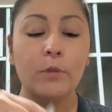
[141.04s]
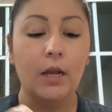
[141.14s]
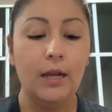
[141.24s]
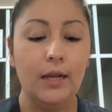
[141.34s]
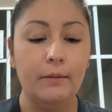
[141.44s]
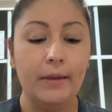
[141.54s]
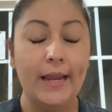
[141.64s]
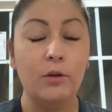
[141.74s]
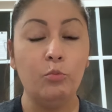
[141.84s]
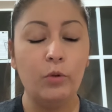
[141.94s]

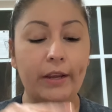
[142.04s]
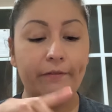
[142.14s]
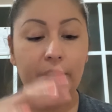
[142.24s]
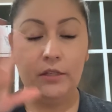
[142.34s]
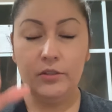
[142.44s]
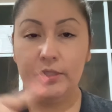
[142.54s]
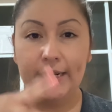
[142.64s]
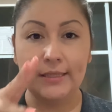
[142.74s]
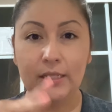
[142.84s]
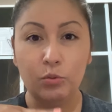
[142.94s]
And if there's
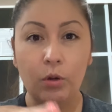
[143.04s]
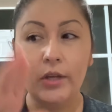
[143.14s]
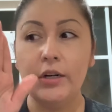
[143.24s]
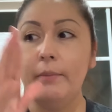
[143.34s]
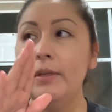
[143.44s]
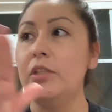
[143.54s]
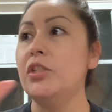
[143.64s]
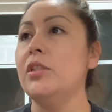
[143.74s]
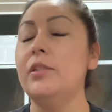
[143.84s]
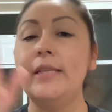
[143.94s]
excess water, I'm gonna
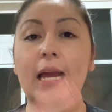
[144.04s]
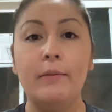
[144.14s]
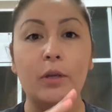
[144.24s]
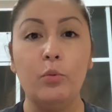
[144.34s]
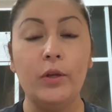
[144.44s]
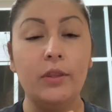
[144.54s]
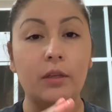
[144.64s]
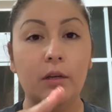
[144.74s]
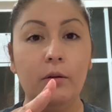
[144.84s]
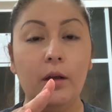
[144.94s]
just dab it with
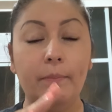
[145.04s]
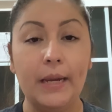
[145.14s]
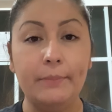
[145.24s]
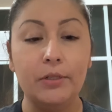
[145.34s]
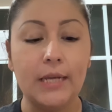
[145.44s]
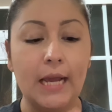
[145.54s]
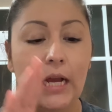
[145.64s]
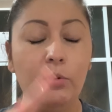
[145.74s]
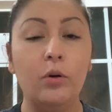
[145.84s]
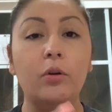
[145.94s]
a paper
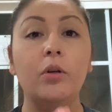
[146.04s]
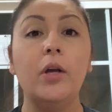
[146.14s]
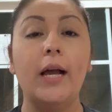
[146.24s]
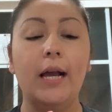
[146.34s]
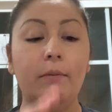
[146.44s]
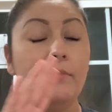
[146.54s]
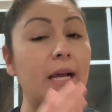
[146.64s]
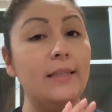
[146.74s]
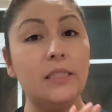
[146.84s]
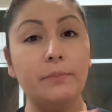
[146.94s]
towel,
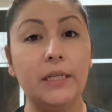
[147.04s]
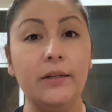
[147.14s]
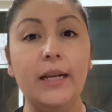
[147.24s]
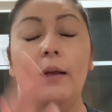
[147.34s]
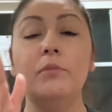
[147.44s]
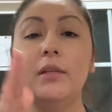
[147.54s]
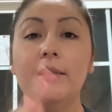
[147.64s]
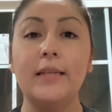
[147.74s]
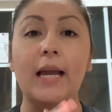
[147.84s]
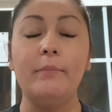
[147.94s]
not smear it. I'm
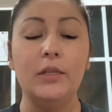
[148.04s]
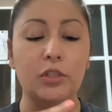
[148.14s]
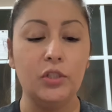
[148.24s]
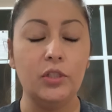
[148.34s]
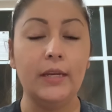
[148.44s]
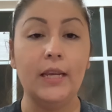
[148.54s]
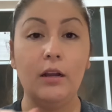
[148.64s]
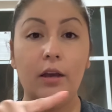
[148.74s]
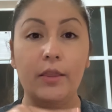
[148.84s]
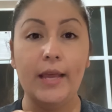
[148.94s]
gonna dab it just to get
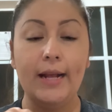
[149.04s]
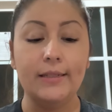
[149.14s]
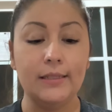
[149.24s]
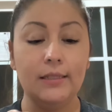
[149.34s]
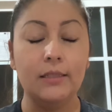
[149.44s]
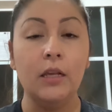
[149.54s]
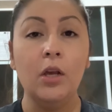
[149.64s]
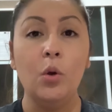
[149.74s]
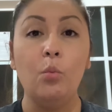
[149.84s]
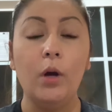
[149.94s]
all the excess
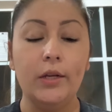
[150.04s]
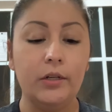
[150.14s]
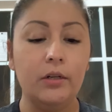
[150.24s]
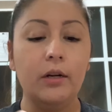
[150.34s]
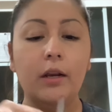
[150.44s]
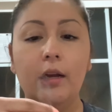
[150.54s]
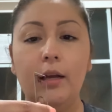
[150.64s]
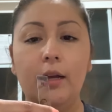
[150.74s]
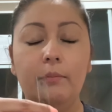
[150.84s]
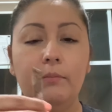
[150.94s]
water
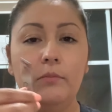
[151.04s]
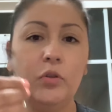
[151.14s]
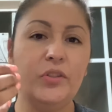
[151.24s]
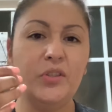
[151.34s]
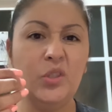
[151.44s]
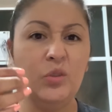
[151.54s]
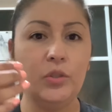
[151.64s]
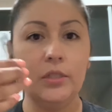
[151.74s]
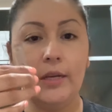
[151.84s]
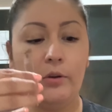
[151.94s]
or
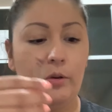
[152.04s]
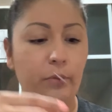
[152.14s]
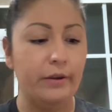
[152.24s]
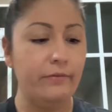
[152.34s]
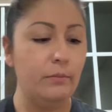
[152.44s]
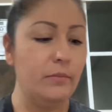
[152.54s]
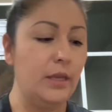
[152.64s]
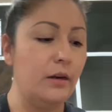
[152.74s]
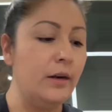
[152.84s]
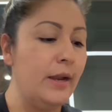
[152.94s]
solution away from
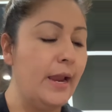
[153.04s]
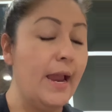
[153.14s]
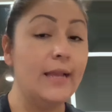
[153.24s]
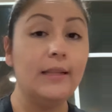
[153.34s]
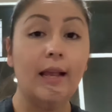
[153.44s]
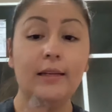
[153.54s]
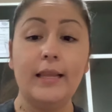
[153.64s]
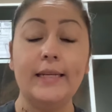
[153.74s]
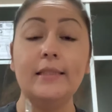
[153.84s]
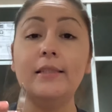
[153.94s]
there, and
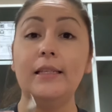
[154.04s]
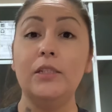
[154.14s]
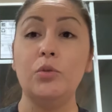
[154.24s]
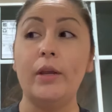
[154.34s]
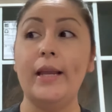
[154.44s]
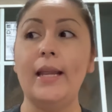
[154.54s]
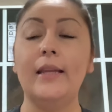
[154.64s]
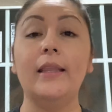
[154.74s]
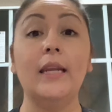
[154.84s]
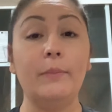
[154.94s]
let it sit and dry.
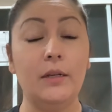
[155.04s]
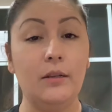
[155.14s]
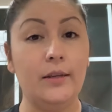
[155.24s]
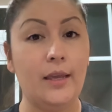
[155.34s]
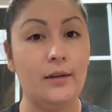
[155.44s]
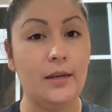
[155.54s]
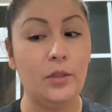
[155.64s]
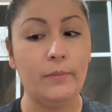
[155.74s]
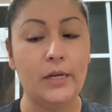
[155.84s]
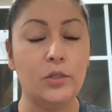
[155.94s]
And then I'm gonna look at it in
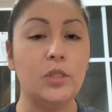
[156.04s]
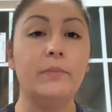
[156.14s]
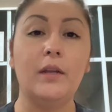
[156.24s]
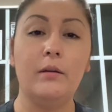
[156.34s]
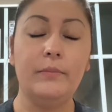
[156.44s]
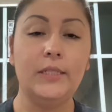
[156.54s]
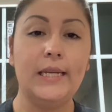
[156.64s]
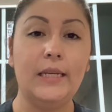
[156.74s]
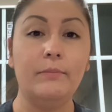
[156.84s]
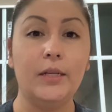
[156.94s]
the microscope, and I'll be
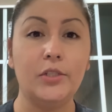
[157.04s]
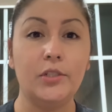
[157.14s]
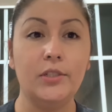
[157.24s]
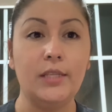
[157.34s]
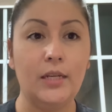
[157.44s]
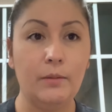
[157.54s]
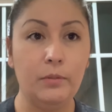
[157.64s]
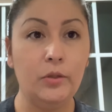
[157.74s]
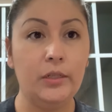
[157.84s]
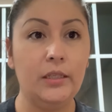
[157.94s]
taking pictures and
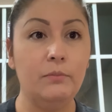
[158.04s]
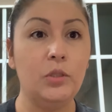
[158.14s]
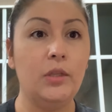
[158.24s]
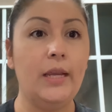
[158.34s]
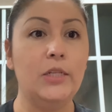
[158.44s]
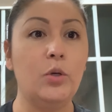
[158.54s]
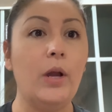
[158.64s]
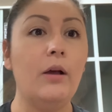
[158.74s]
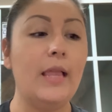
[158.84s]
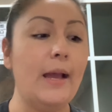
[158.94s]
uploading them to the
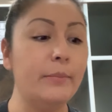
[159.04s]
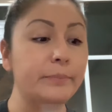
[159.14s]
HOL lab.